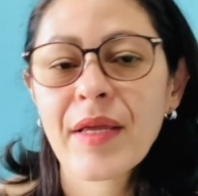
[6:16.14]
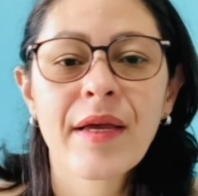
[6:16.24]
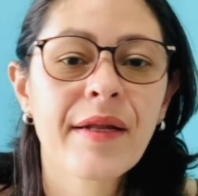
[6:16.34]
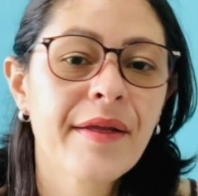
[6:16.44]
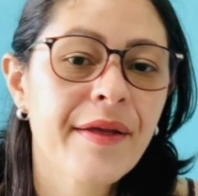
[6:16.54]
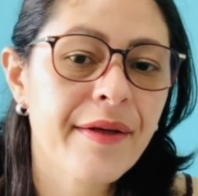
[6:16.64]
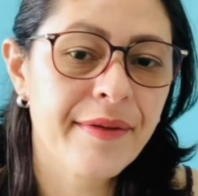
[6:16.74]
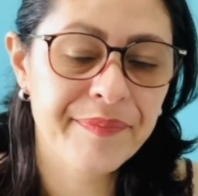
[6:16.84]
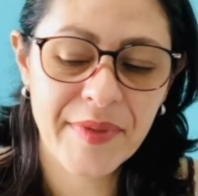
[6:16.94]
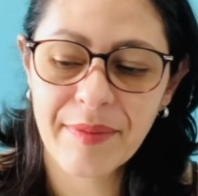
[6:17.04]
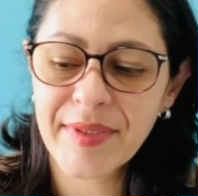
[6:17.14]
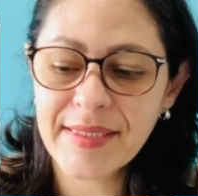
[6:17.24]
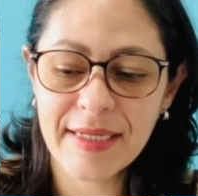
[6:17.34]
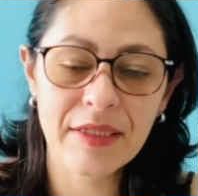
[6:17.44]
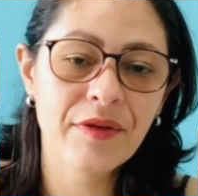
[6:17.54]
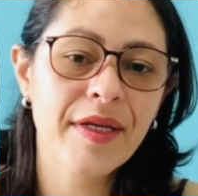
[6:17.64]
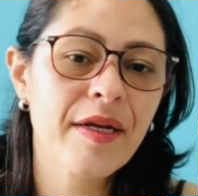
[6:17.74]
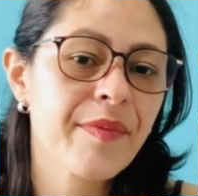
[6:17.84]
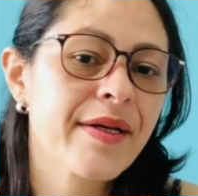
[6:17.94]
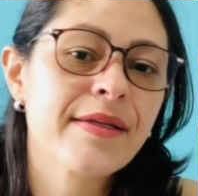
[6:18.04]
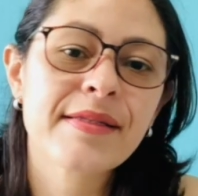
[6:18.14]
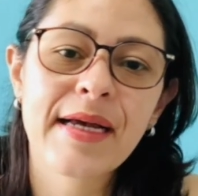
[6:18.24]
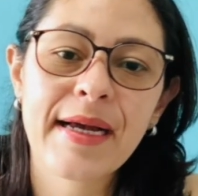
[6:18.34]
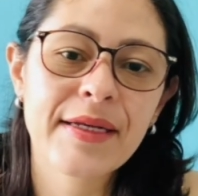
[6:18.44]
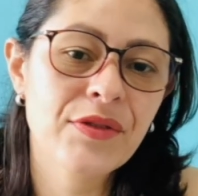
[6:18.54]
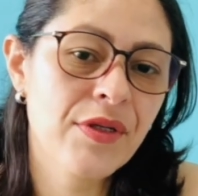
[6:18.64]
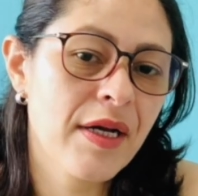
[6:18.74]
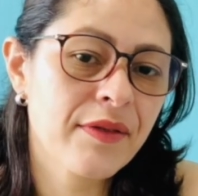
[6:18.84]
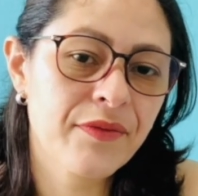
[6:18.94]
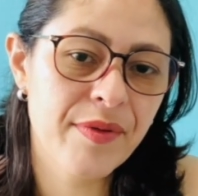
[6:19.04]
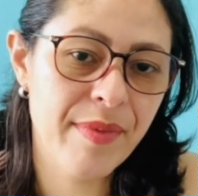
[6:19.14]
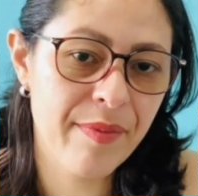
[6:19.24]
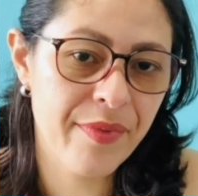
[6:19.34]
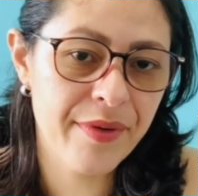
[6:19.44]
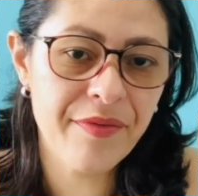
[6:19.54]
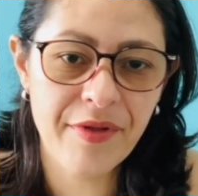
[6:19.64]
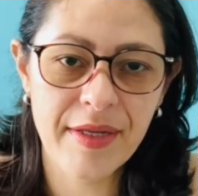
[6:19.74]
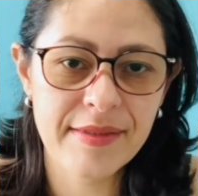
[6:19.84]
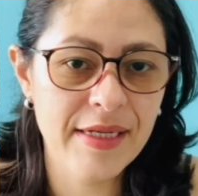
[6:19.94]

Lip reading: And here, let me take a look here because I do not remember things.